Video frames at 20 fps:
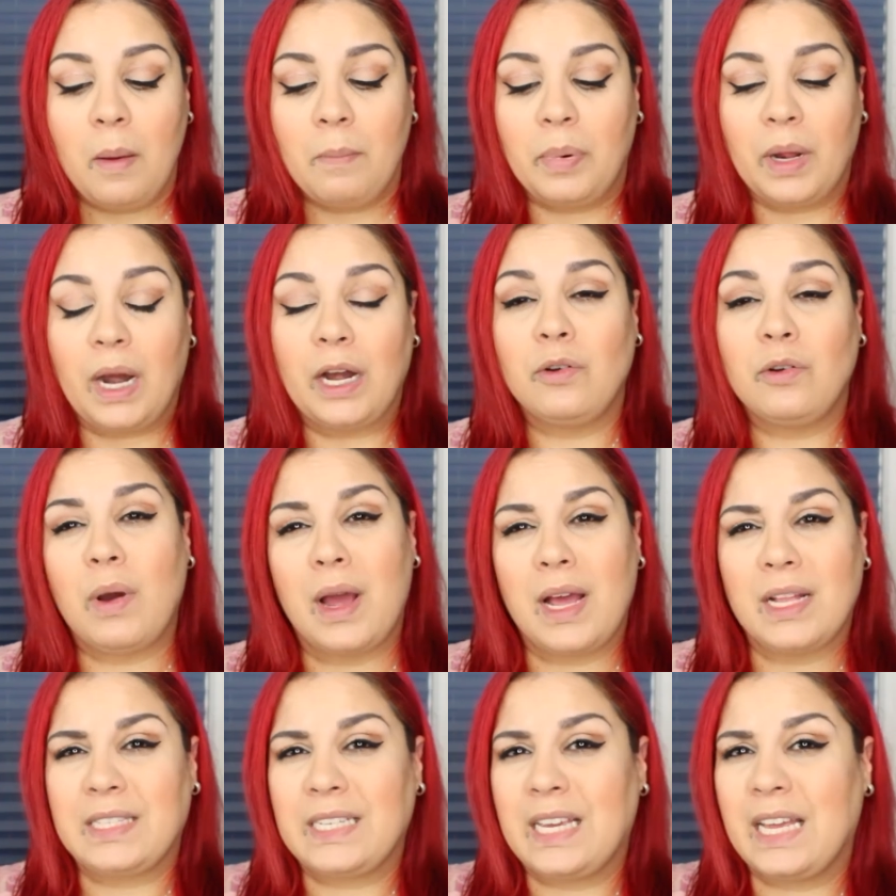but I knew I
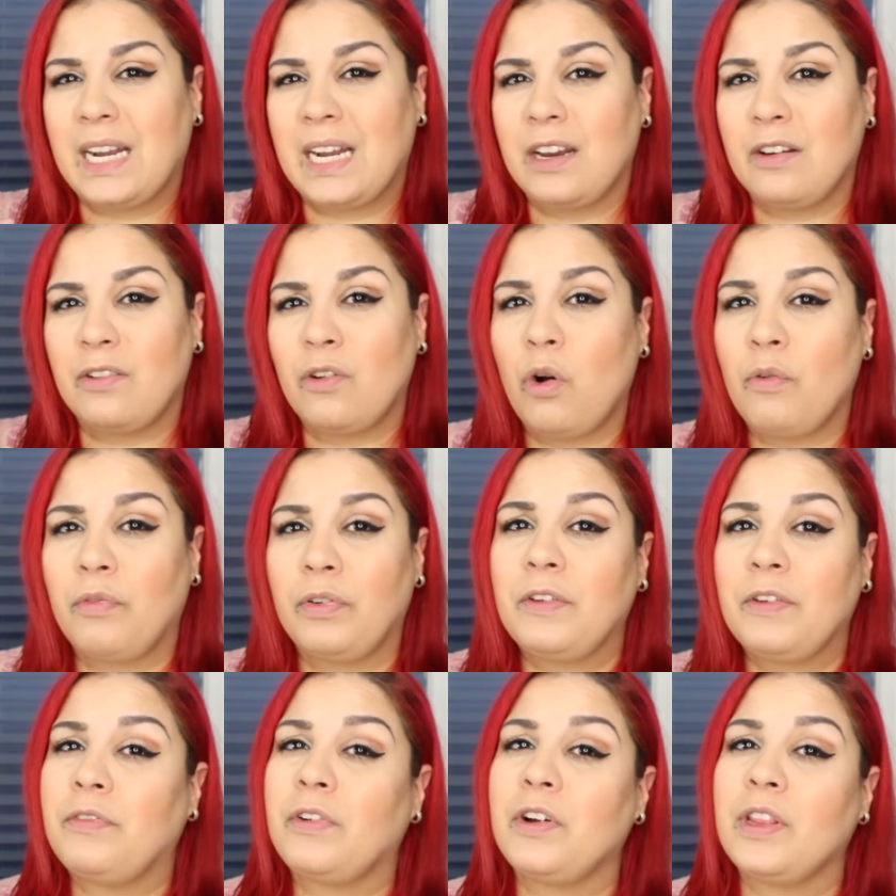had to get it in
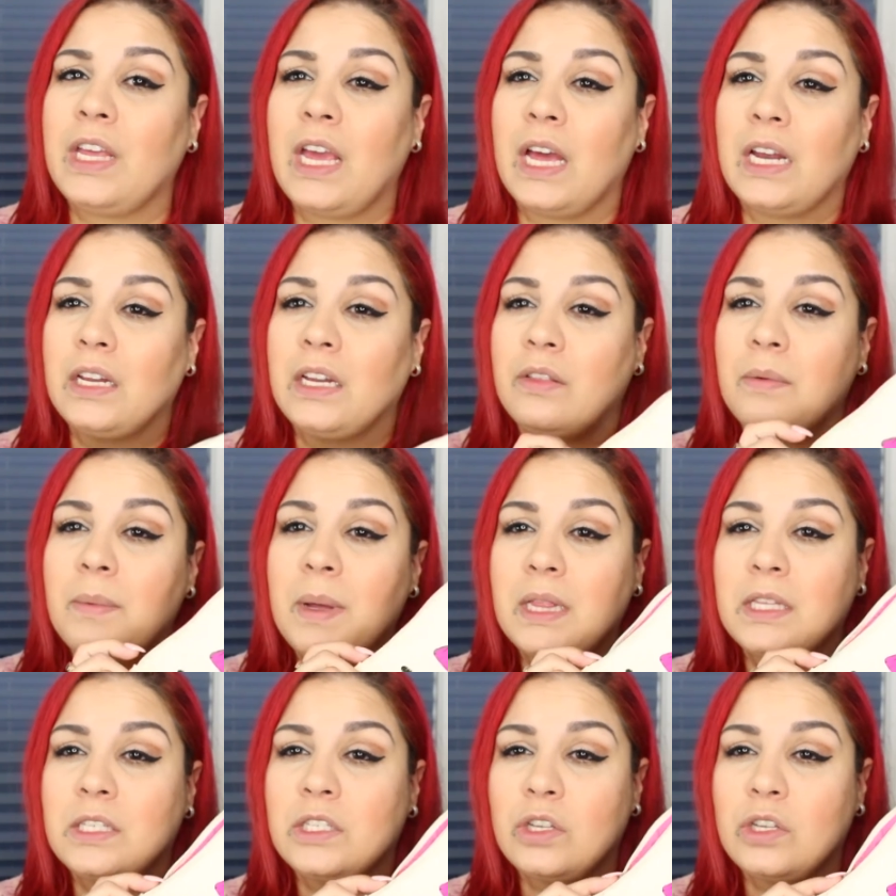hopefully for the end of the month.